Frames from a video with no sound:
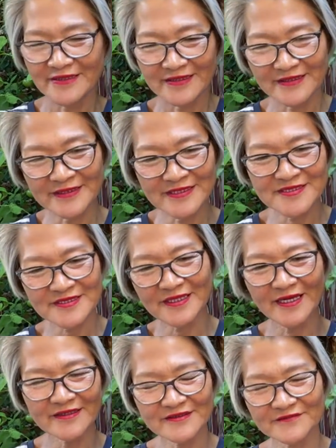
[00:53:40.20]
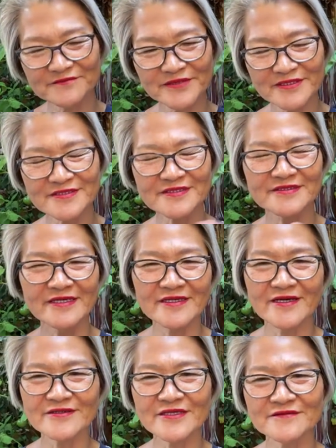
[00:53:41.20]
this kind of person, a
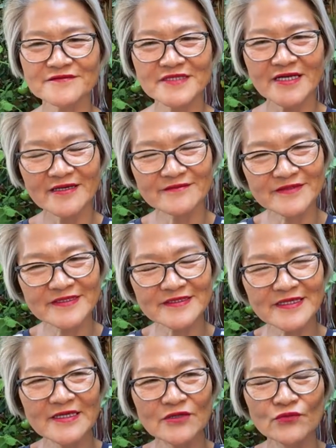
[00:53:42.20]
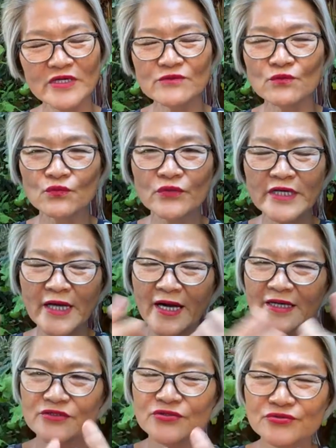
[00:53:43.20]
lot of times, when we are
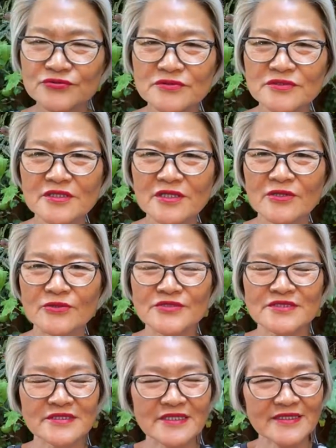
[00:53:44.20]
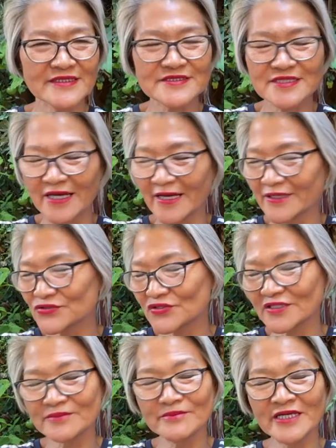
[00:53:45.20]
too close, it
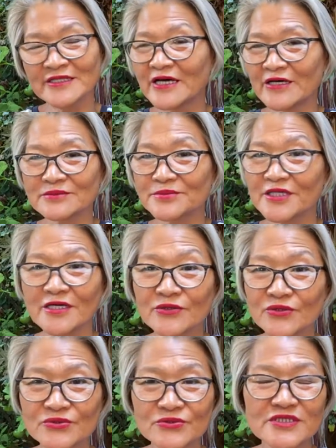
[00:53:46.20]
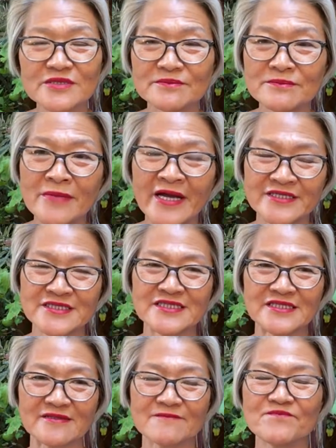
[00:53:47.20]
actually may not be a good
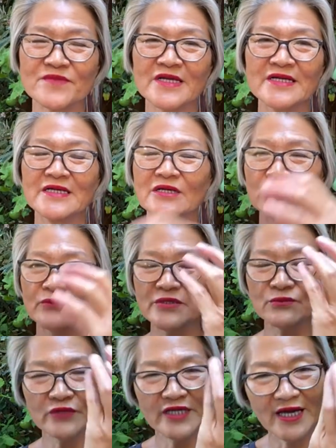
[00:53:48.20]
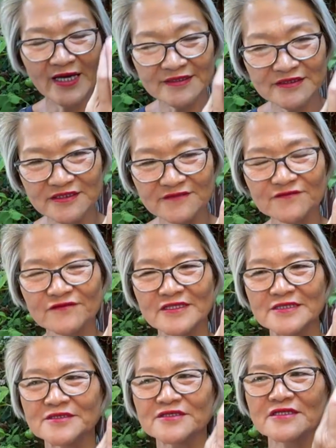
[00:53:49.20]
matching. When we are
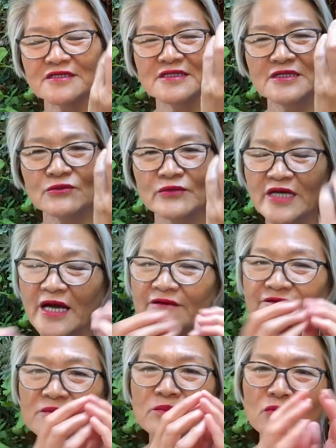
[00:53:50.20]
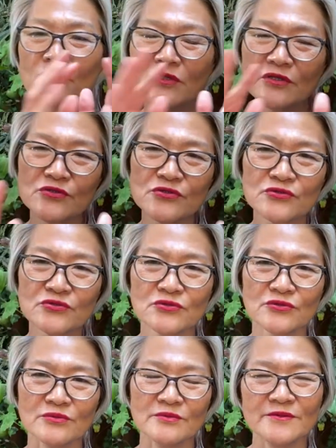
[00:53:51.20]
different, we have more
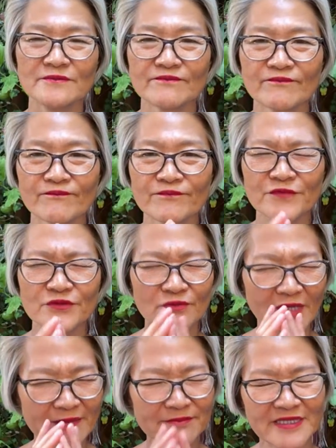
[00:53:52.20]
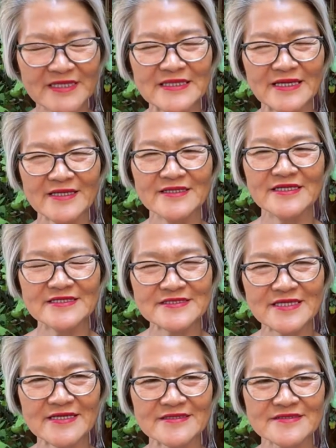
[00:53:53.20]
room. Do I make any
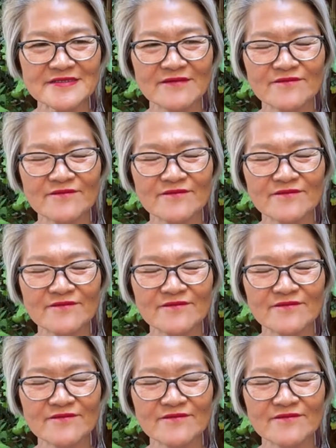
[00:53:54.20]
sense?